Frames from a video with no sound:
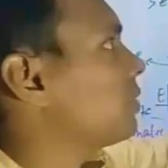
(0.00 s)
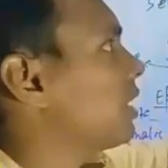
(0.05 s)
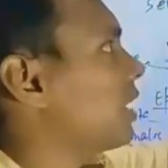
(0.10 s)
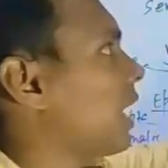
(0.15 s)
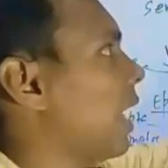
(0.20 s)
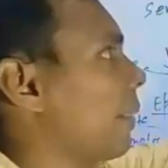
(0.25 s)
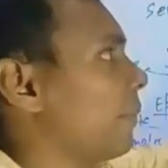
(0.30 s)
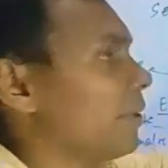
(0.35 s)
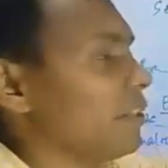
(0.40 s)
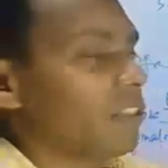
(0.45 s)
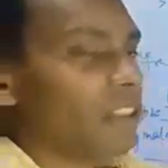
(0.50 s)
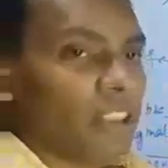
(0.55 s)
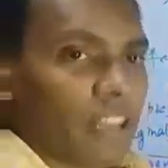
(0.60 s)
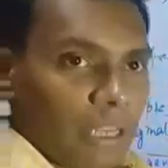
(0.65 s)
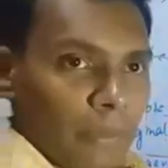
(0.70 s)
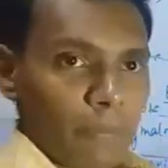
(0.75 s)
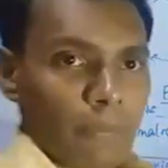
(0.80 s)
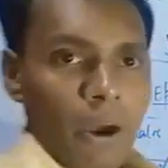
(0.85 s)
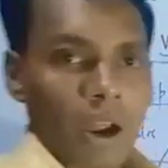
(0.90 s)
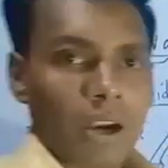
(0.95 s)
they are having
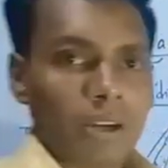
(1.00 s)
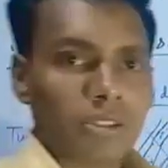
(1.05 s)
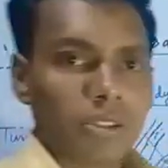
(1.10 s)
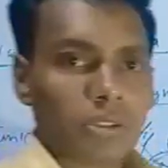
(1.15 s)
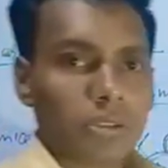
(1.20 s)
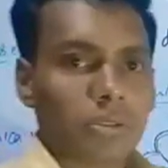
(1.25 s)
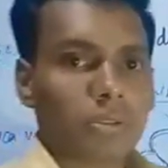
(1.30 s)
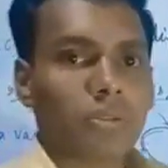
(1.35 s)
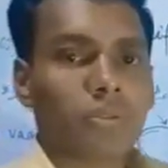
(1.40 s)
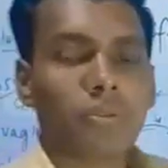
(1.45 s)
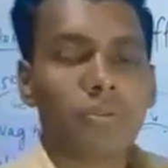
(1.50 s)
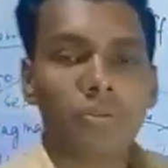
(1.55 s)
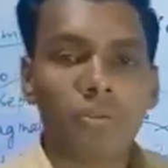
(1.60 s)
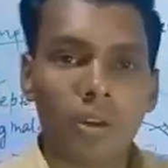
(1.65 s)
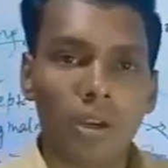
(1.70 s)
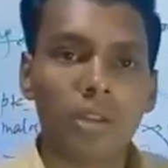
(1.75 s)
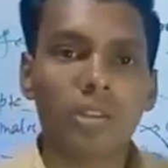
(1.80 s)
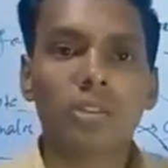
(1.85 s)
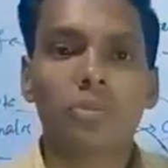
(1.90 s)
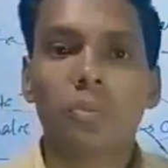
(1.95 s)
three parts.
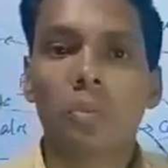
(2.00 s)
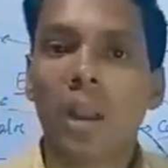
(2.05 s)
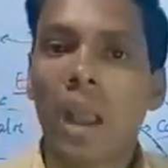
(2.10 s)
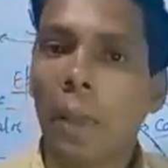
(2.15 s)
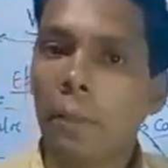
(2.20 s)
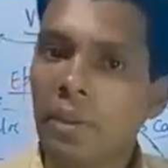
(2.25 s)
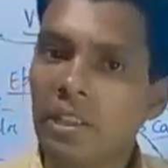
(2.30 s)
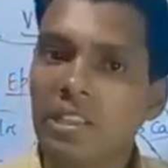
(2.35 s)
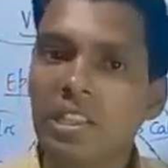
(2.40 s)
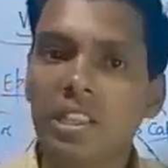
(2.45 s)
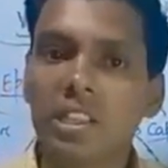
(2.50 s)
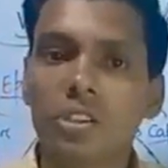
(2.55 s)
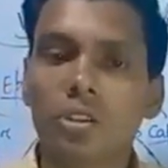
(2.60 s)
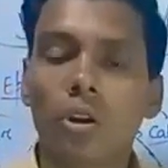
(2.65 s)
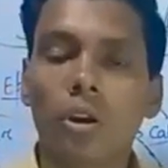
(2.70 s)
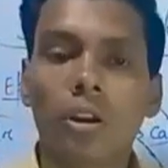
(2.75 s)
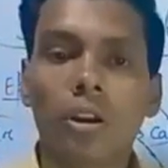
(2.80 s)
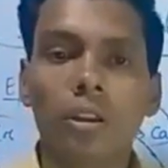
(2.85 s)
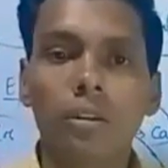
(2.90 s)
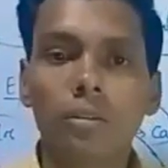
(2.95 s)
First primary sex
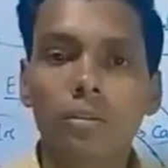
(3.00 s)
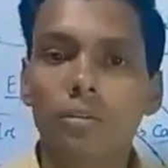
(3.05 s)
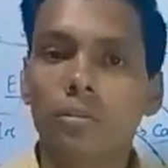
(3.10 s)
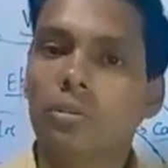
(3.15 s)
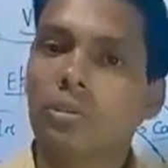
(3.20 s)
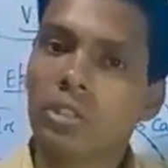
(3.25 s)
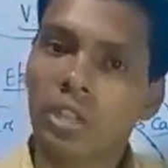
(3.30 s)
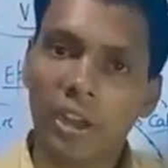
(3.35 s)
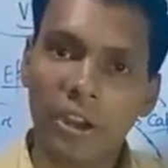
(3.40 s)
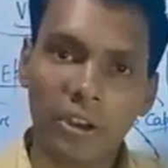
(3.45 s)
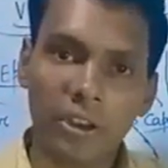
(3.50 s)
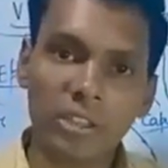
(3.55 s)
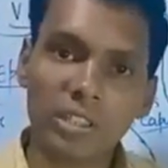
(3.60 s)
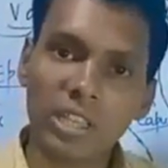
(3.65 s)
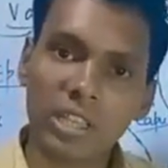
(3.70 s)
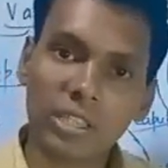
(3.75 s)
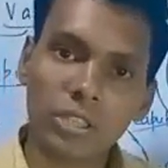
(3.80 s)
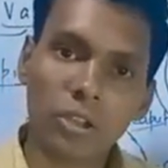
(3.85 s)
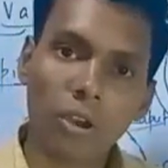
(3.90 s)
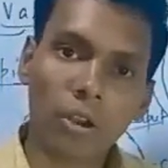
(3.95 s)
organ, secondary
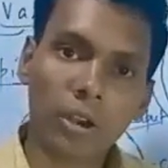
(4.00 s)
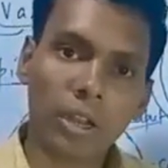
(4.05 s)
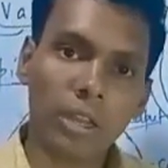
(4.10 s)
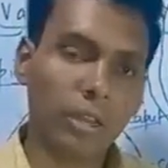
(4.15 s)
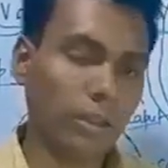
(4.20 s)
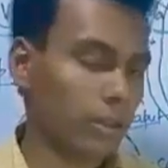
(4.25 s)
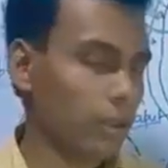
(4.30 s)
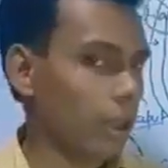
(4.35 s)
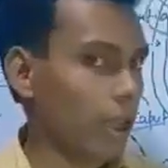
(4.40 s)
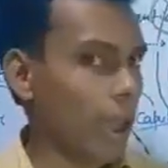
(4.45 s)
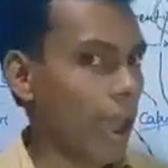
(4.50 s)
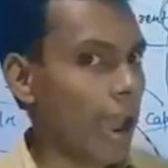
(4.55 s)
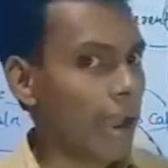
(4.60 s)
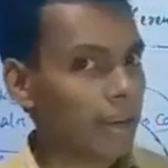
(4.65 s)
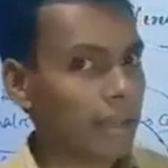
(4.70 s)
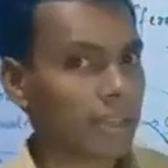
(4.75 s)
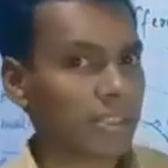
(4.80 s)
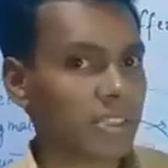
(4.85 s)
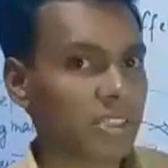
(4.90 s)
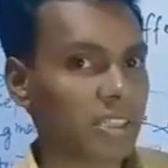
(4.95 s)
sex organ,
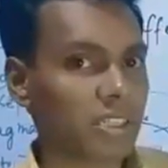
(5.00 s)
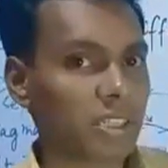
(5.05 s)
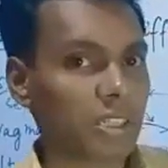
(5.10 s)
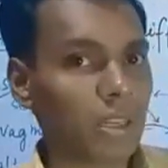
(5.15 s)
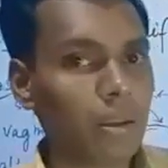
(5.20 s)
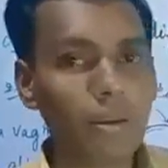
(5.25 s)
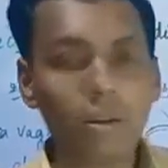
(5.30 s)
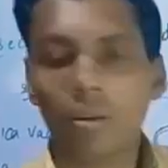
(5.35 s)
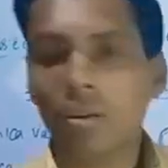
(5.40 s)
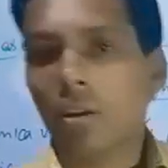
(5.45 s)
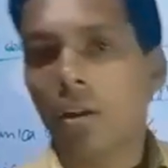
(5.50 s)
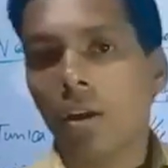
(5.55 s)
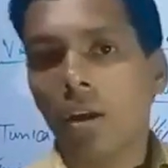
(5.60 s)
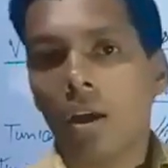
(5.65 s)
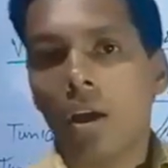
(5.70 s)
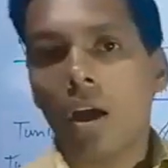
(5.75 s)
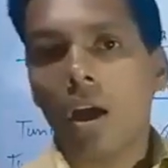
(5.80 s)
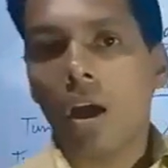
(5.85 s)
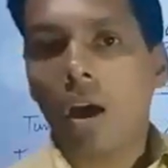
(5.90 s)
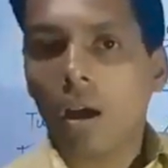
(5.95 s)
and consisting
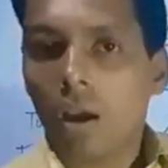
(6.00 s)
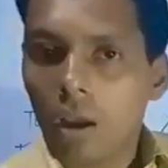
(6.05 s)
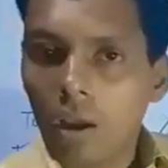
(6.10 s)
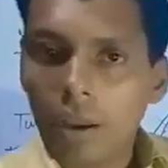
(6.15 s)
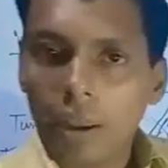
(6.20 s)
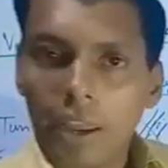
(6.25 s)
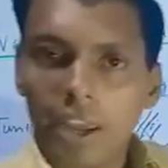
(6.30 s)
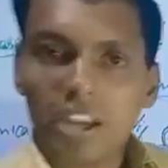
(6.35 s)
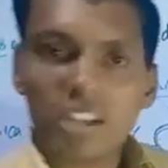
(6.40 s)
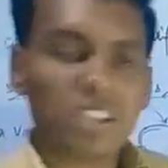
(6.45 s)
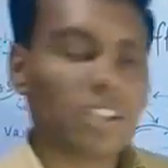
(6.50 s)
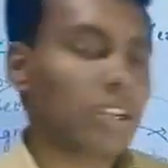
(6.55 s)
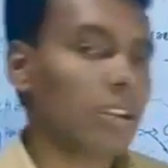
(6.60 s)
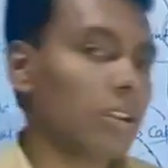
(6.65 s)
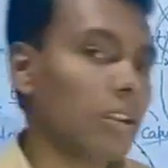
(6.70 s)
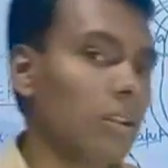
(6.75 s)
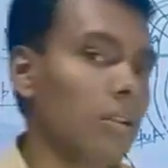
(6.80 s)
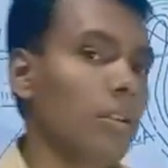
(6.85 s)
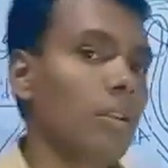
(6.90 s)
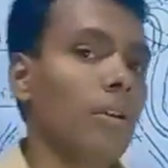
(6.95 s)

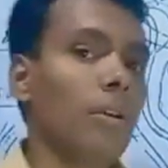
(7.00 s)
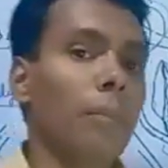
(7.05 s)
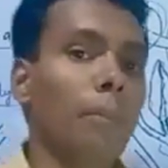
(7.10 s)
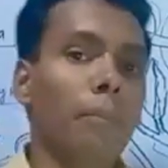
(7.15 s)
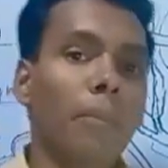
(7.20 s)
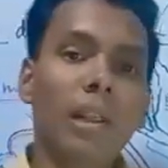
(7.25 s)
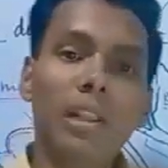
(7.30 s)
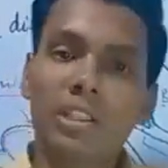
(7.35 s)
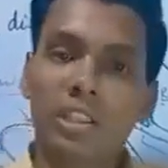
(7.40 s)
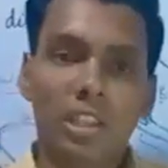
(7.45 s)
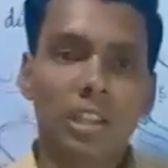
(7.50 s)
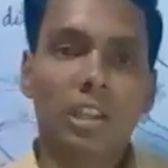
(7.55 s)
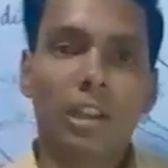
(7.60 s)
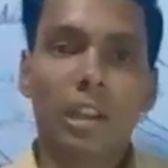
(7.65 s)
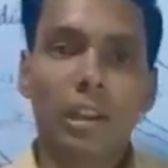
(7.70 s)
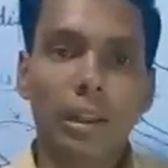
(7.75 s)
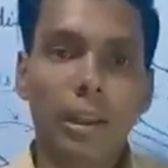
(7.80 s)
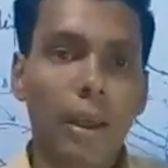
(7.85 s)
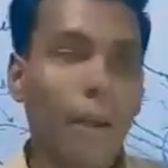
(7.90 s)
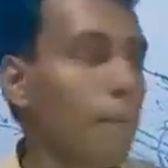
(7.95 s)
external male
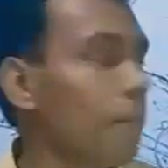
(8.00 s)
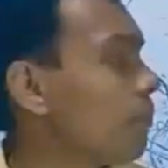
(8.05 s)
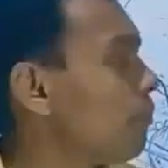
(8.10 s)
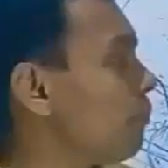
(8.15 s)
genitalia.